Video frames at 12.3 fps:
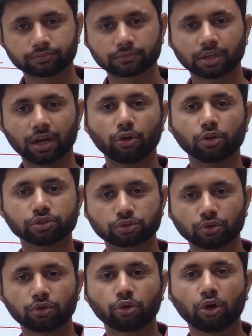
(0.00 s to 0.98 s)
and
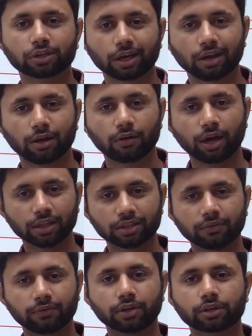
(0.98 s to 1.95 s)
also not allow other
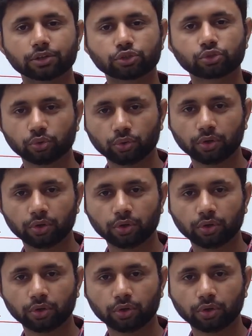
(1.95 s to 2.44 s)
workers to